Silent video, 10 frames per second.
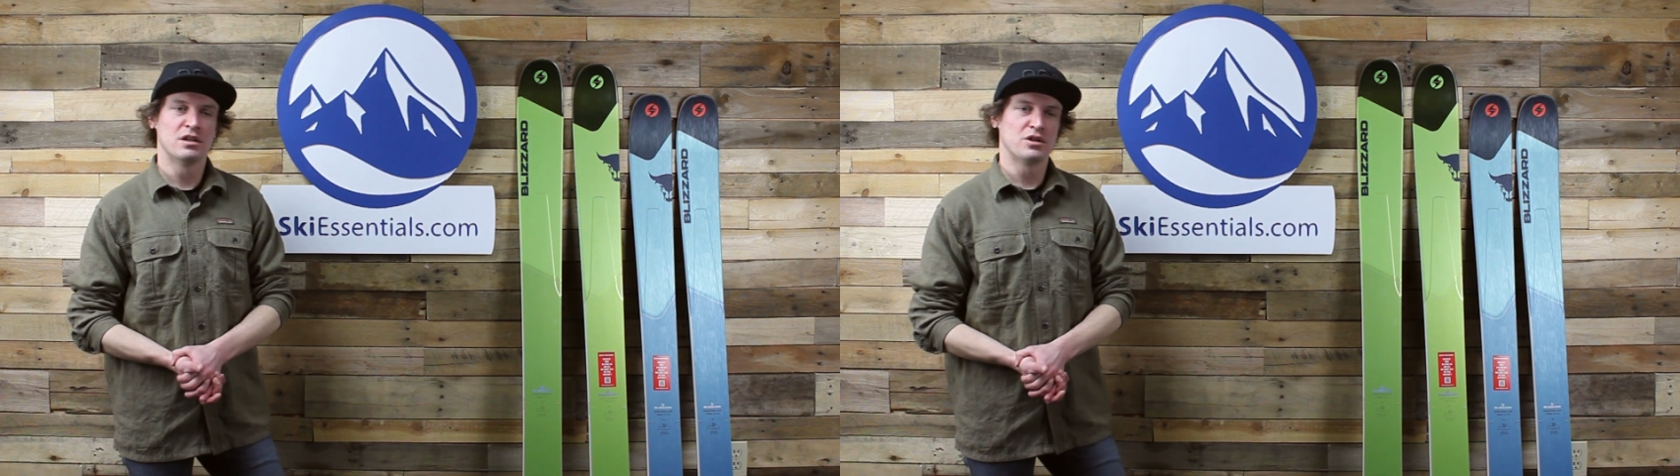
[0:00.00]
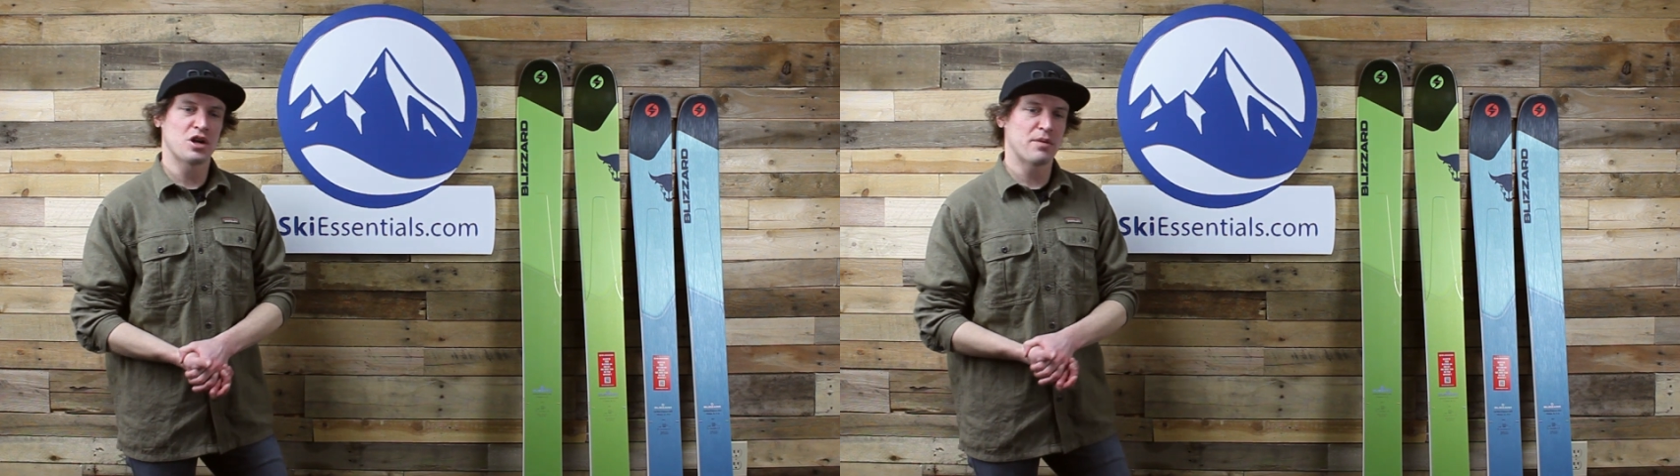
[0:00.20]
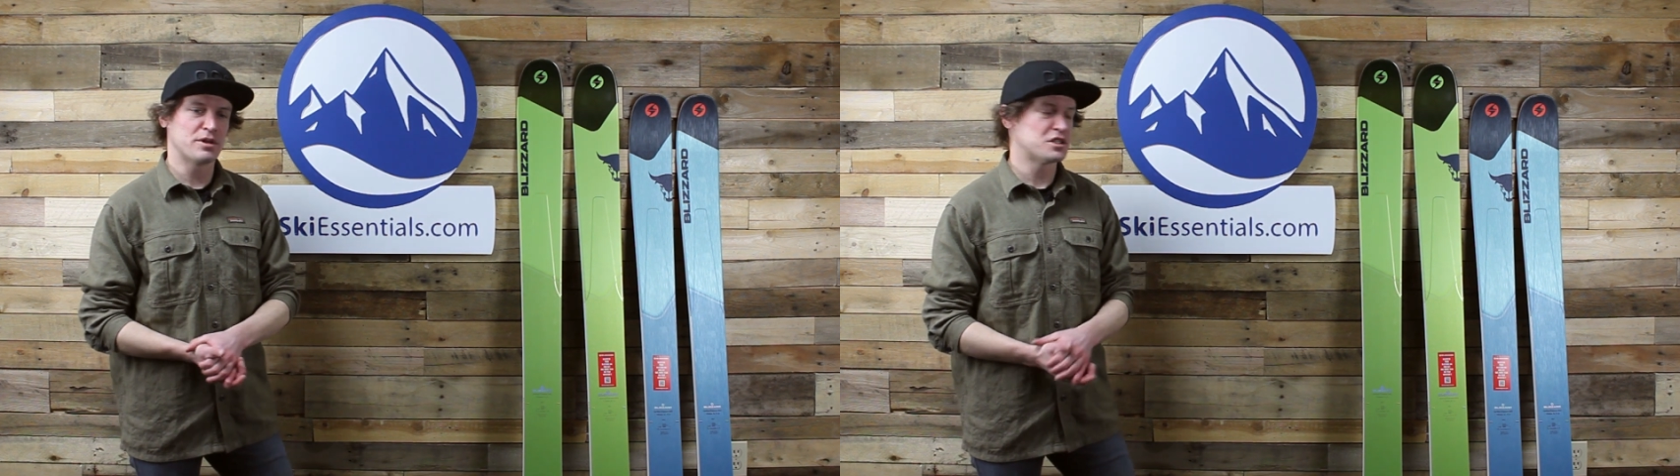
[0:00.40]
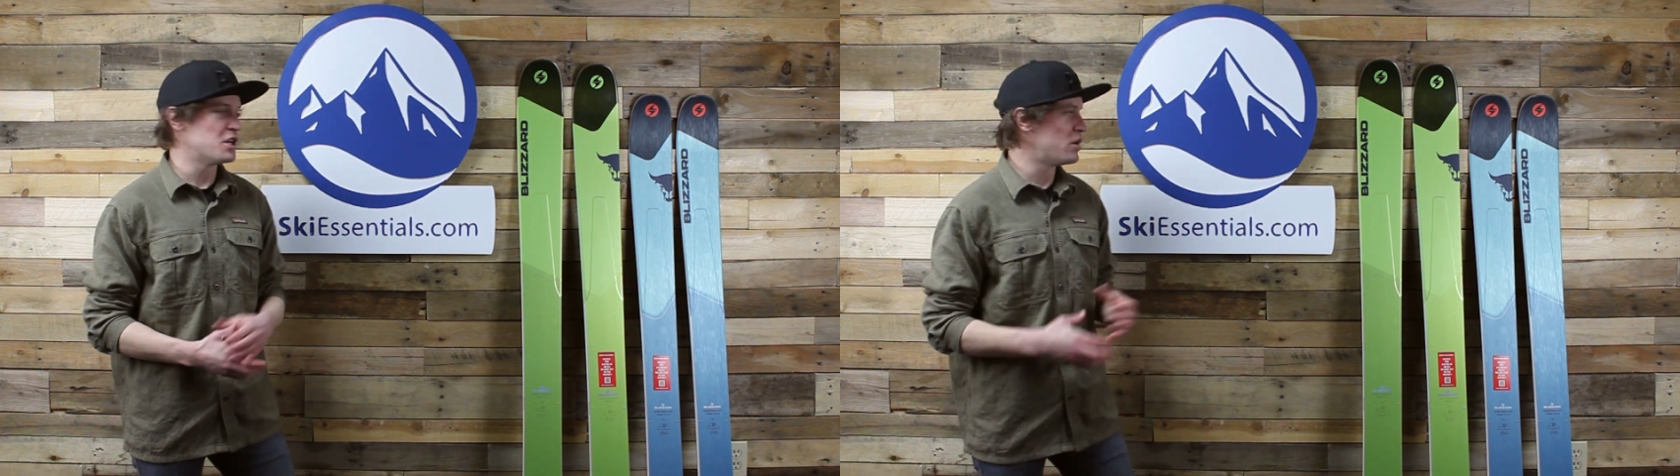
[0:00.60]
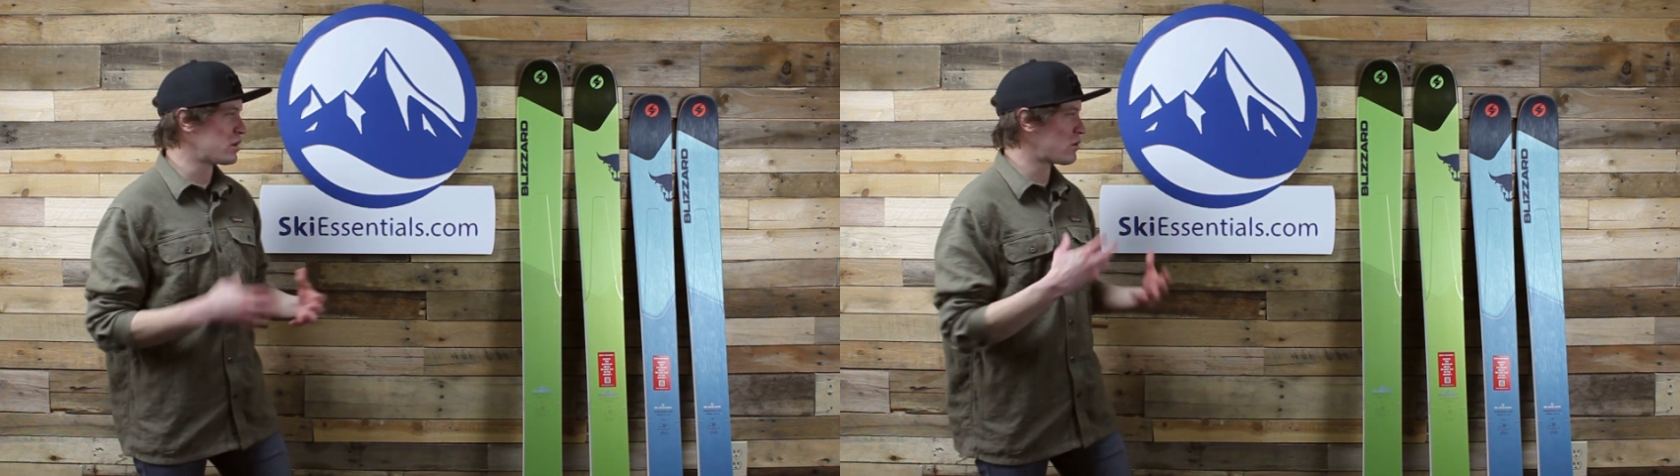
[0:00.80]
choppy
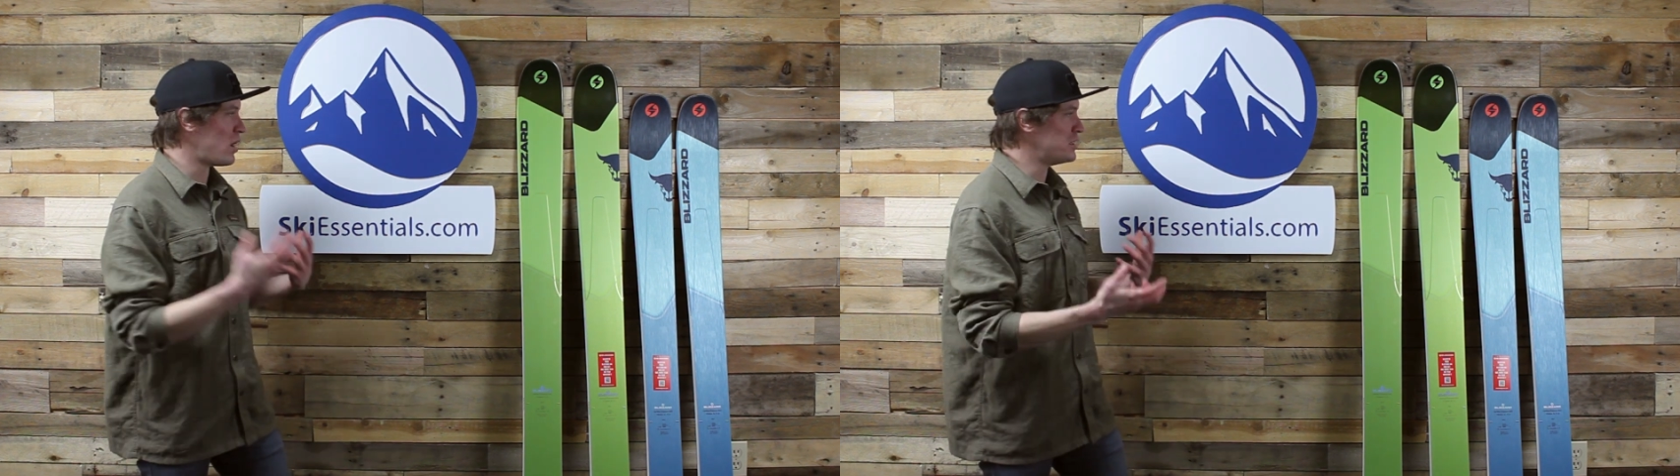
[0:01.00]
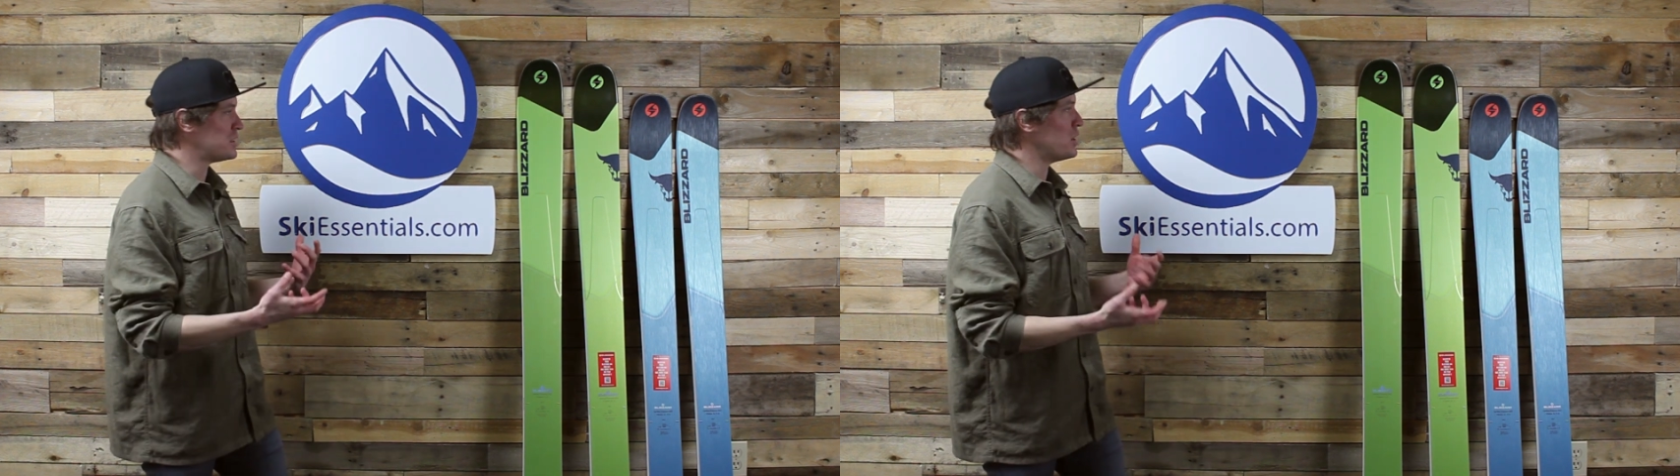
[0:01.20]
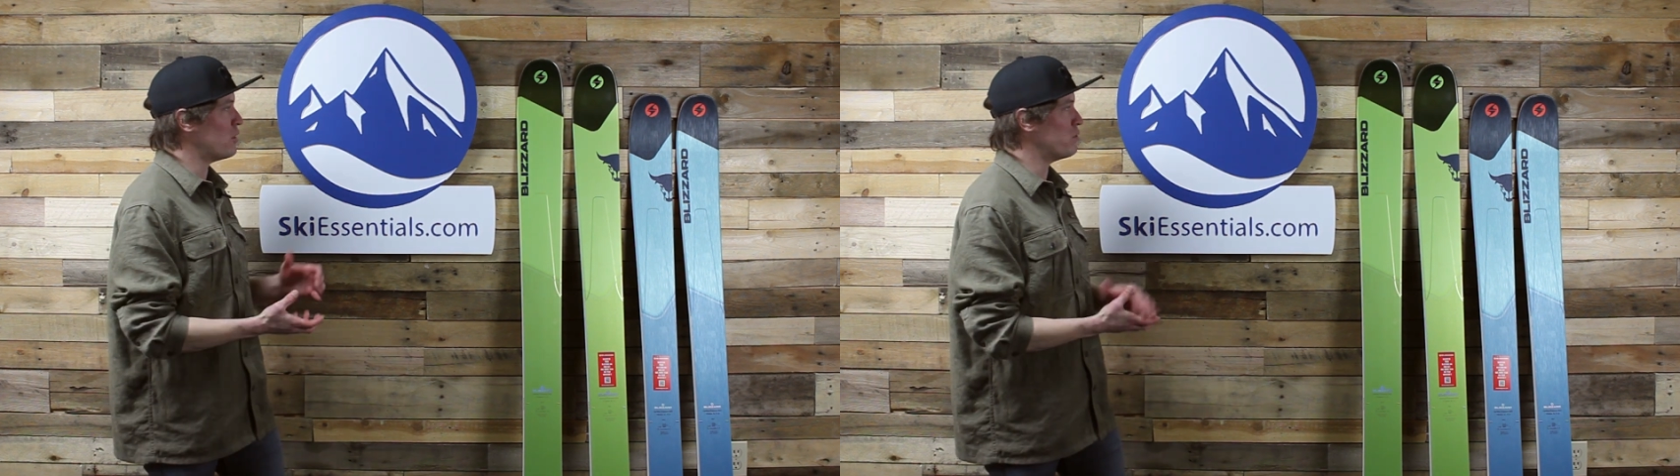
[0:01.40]
snow and crud snow